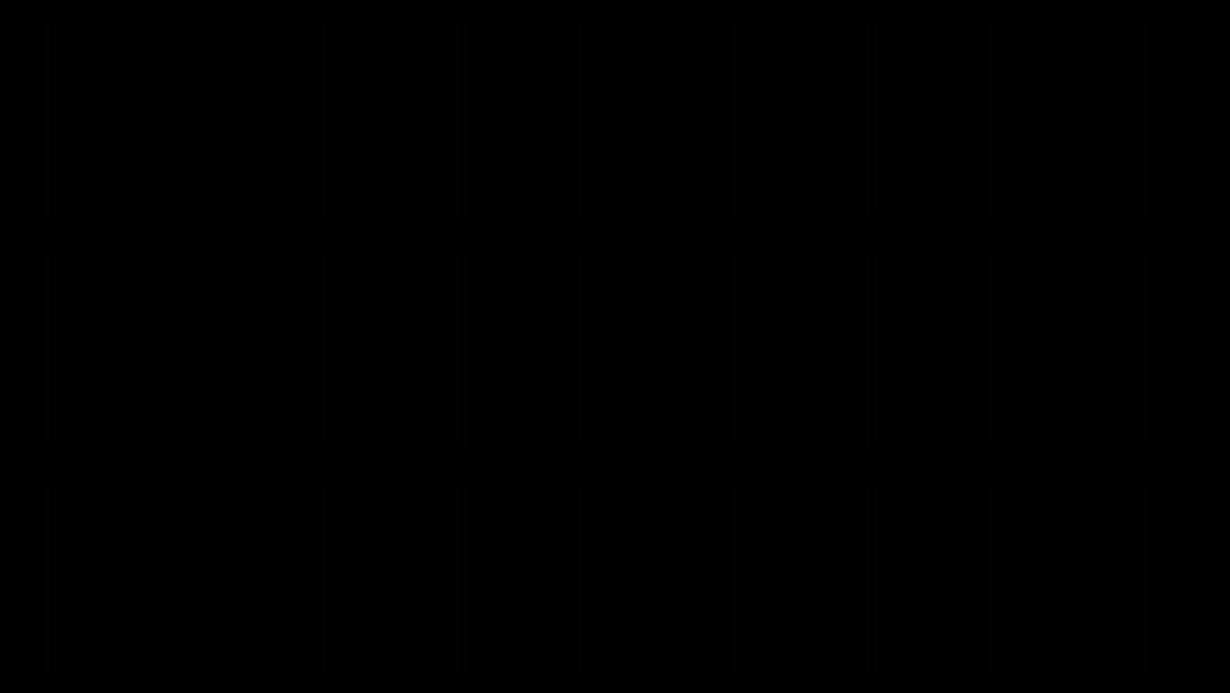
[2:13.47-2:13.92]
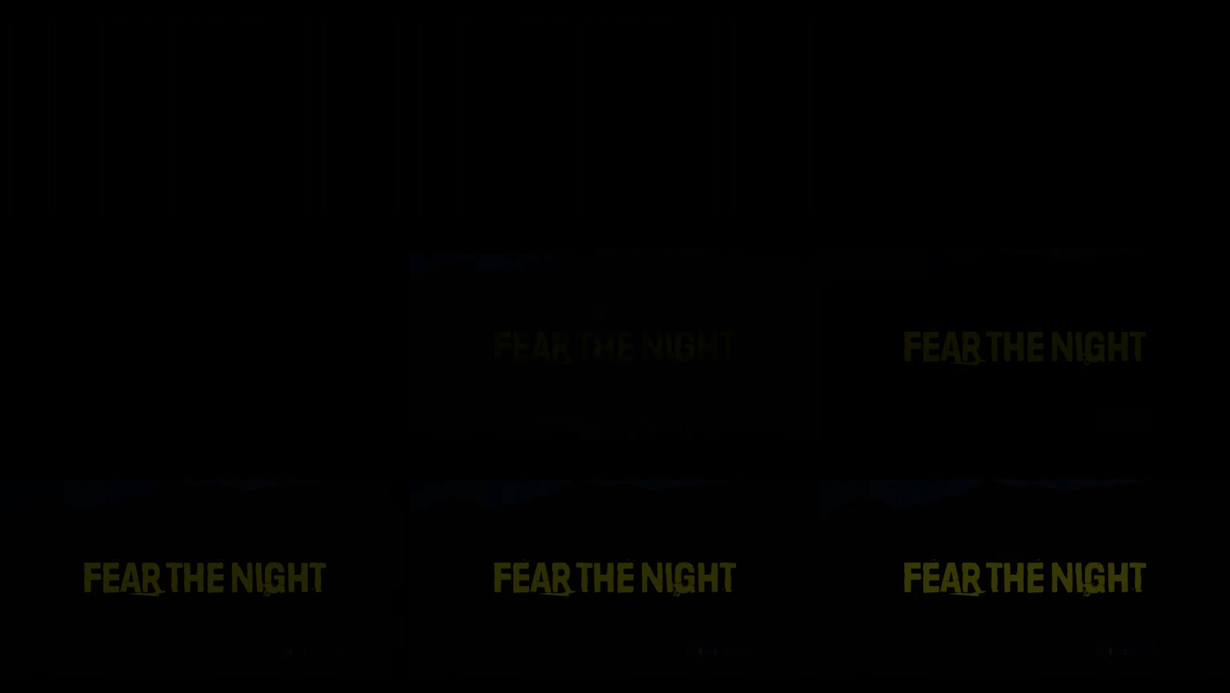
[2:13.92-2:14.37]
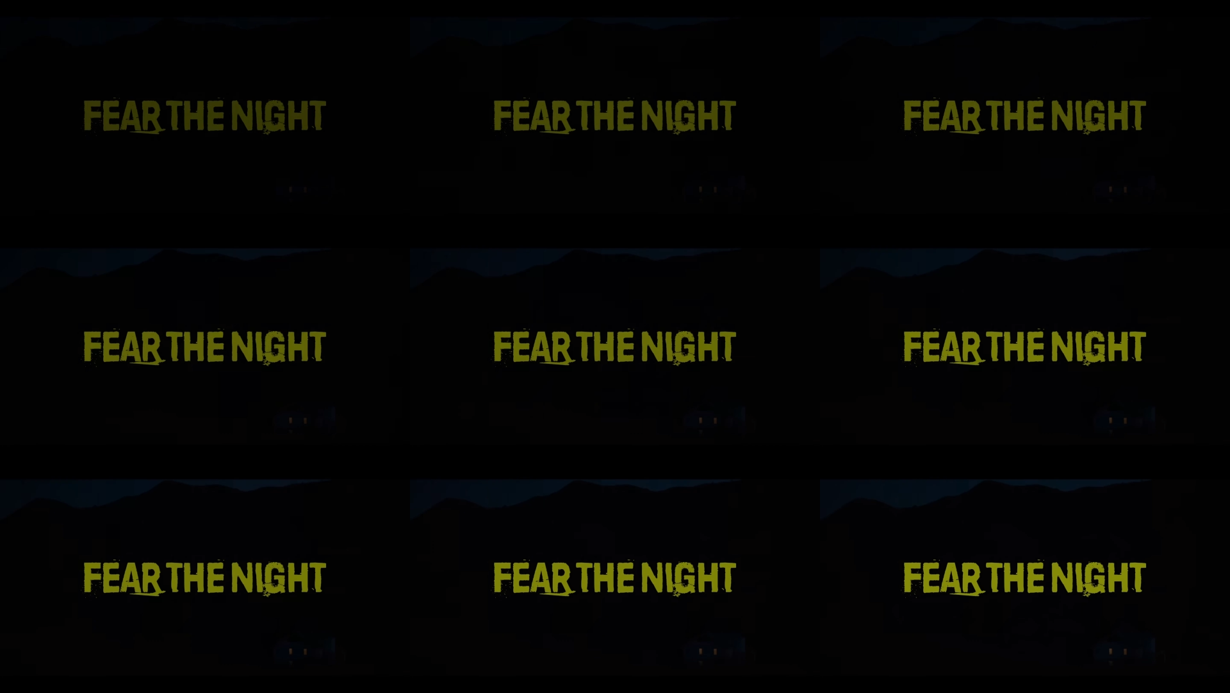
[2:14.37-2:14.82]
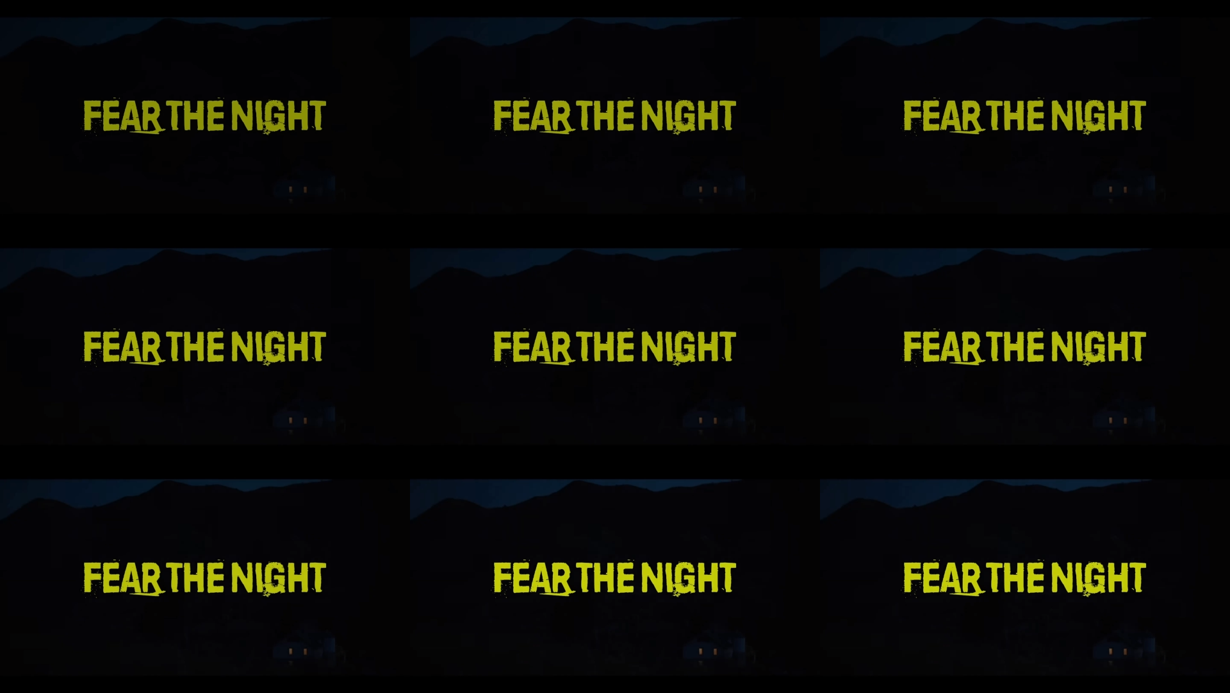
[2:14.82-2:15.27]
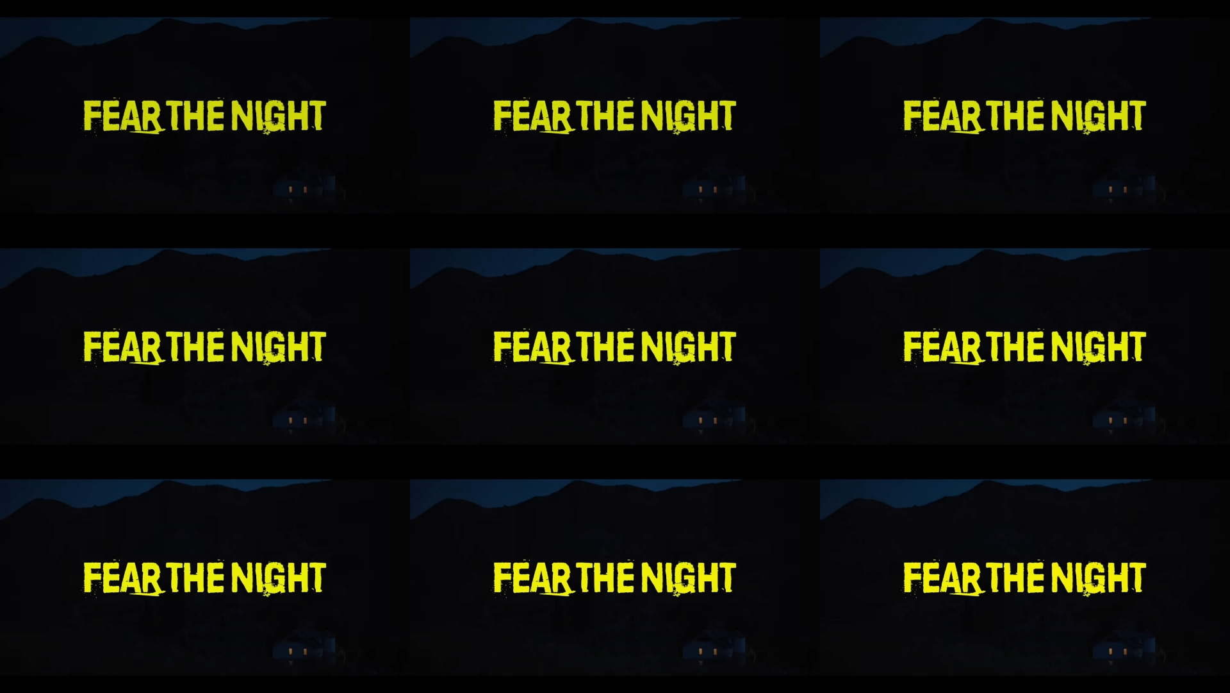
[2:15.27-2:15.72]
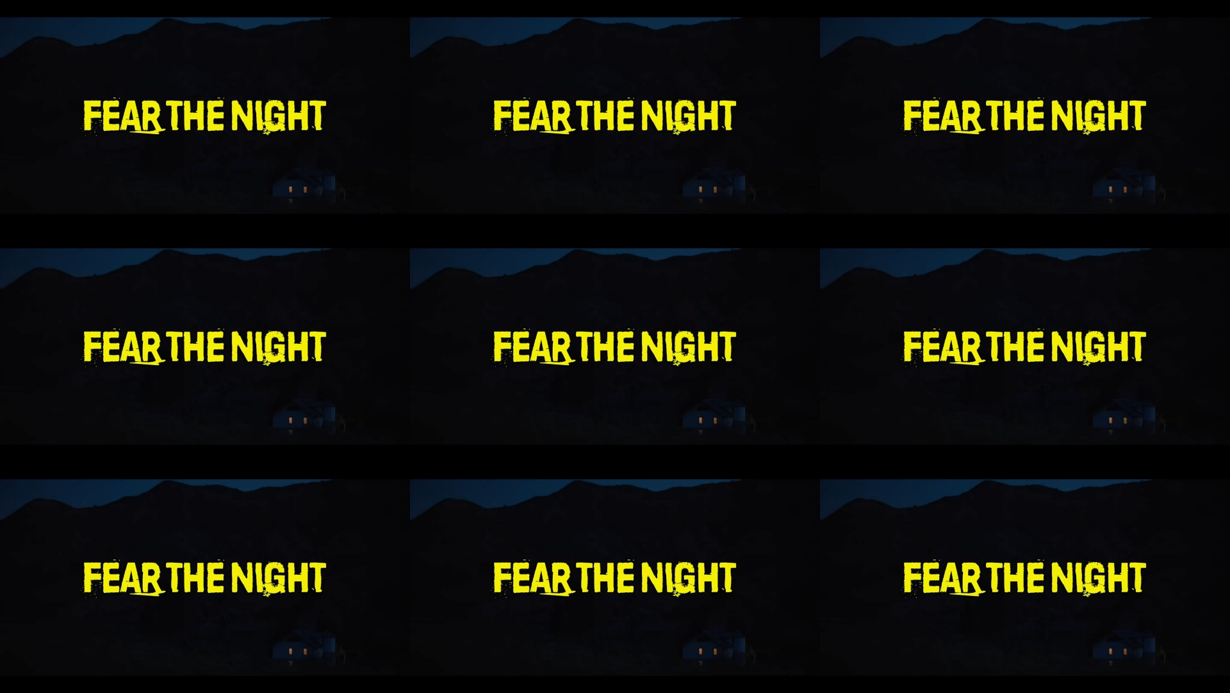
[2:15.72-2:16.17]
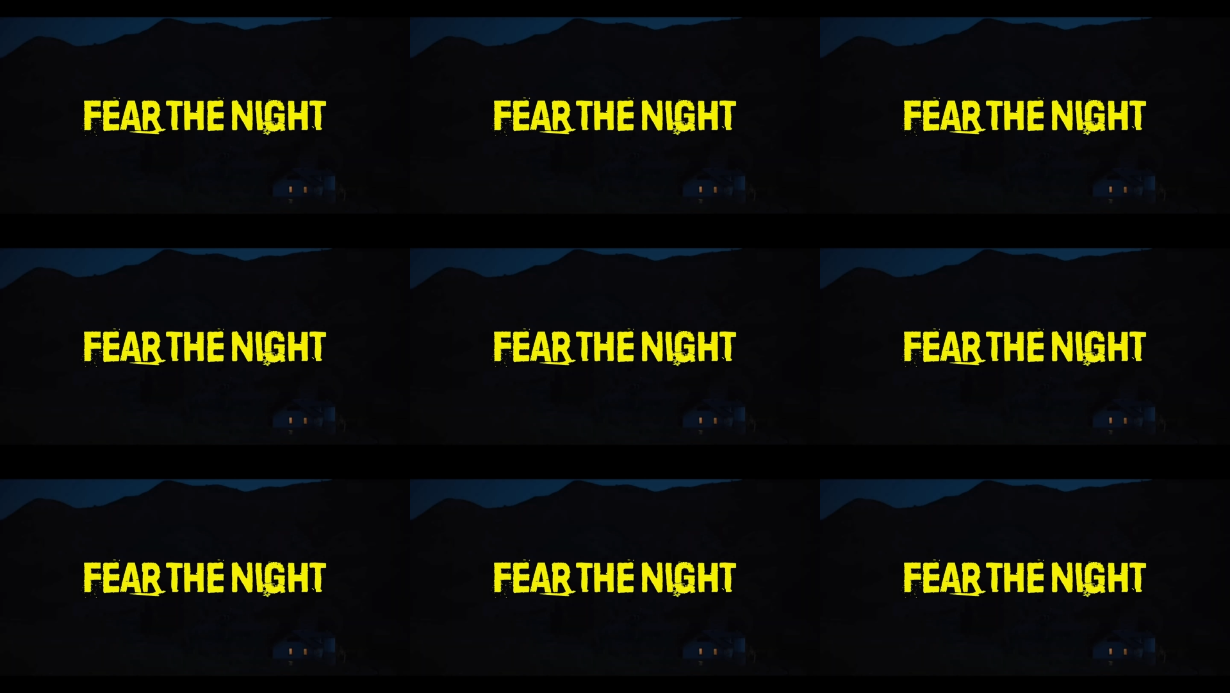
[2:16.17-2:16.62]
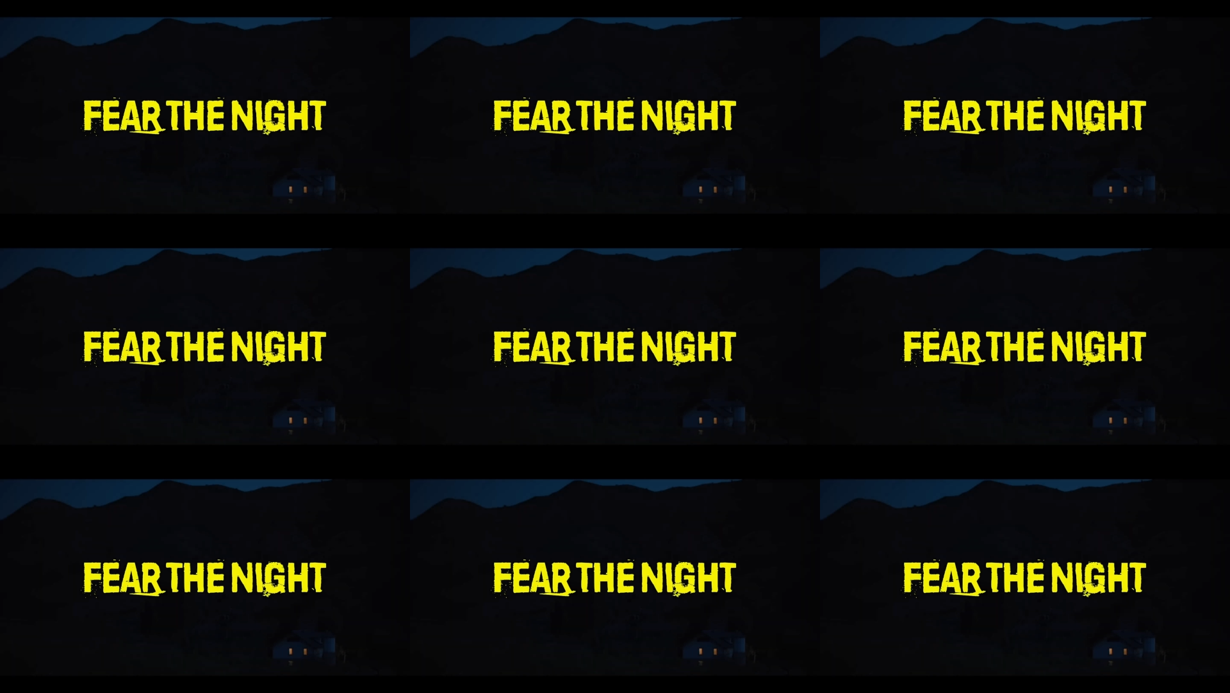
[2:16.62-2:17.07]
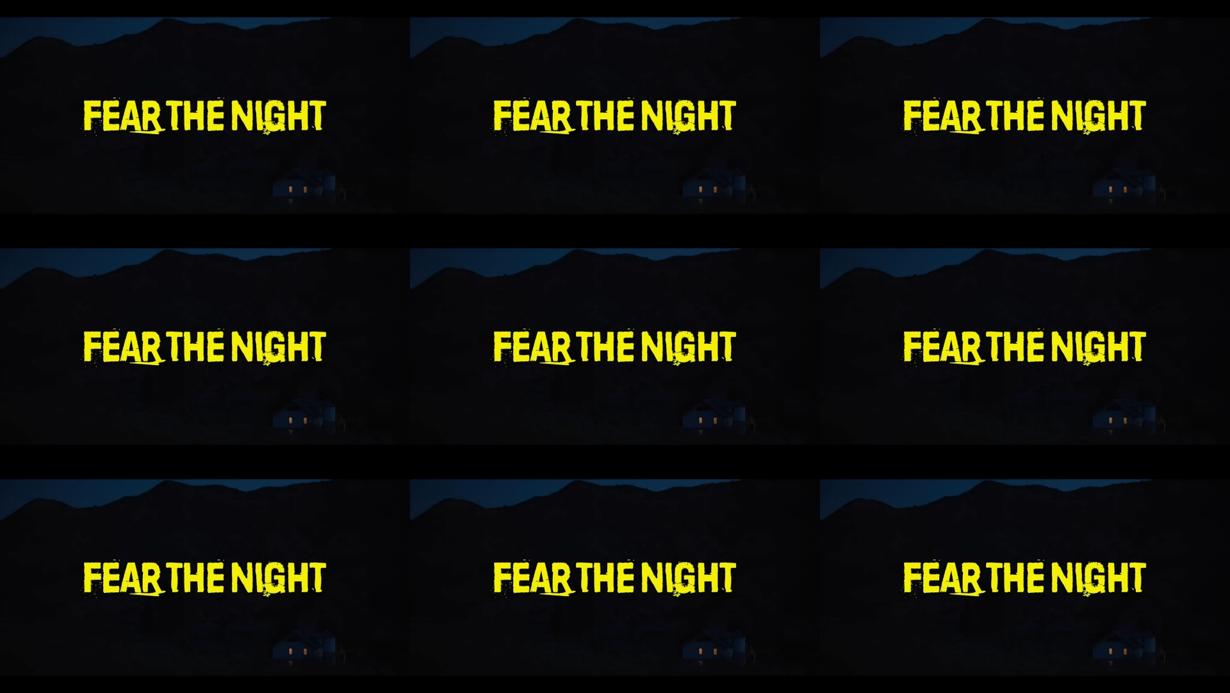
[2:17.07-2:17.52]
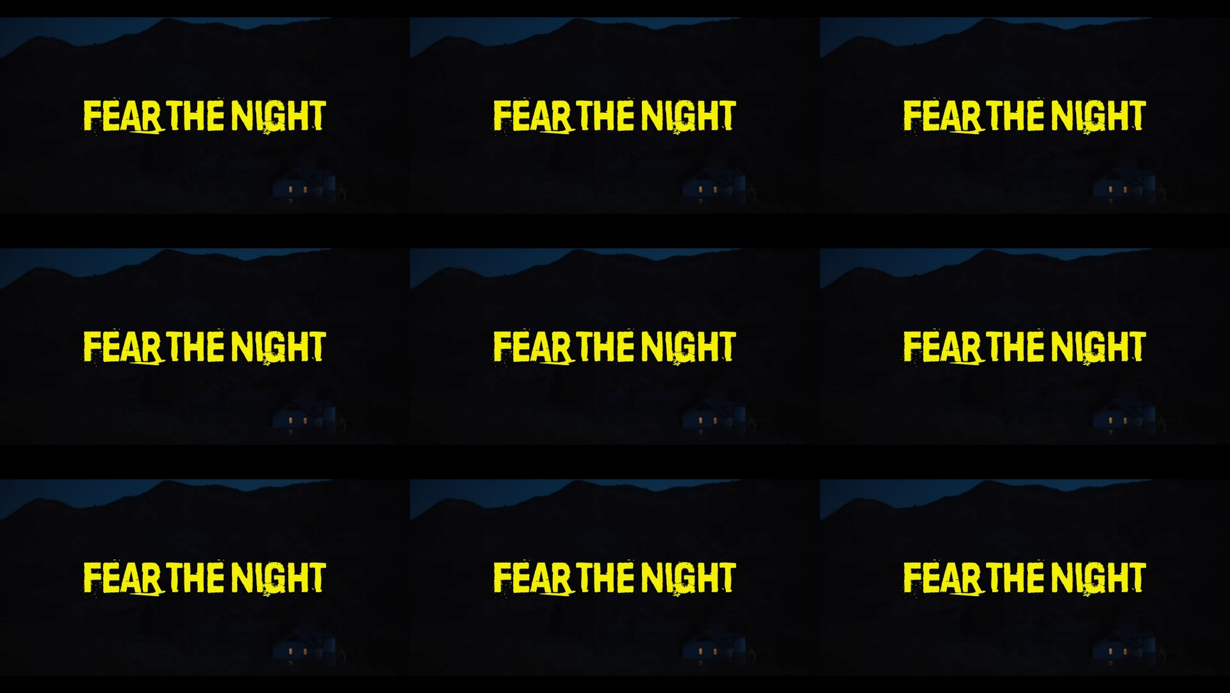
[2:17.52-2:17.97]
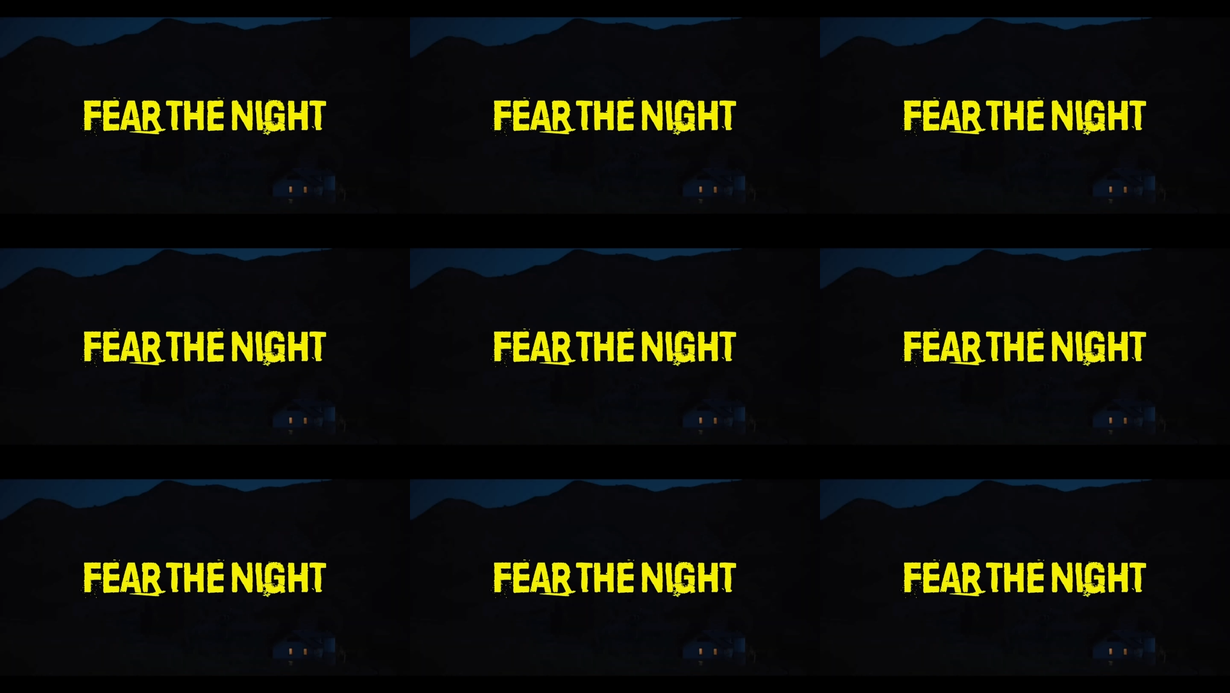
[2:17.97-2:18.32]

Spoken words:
Nobody's mouth can be seen.